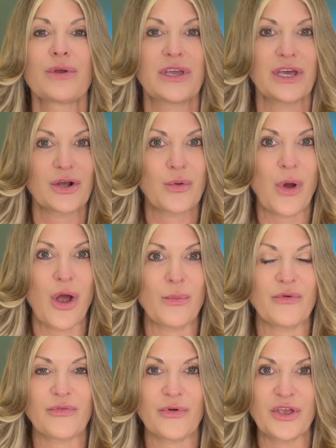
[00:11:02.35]
get a quote
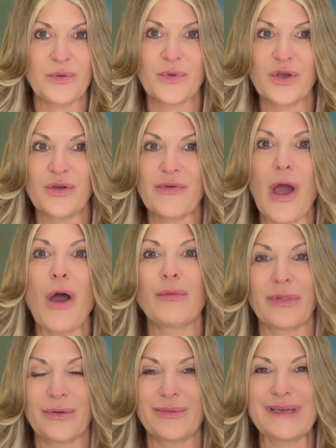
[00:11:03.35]
before you move
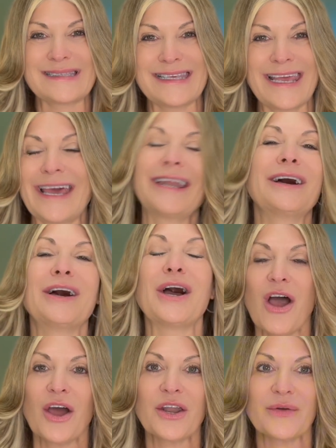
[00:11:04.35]
on Louisiana
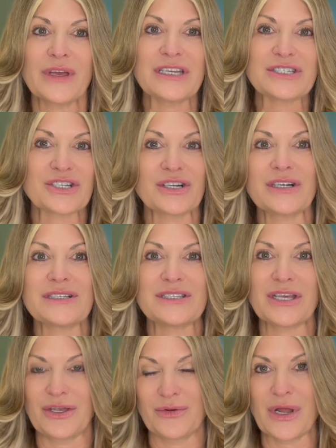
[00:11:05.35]
auto insurance
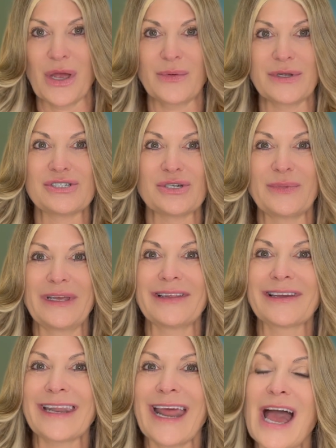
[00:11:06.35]
so you know what you'll be
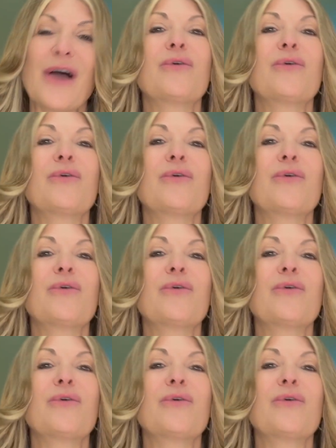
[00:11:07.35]
looking at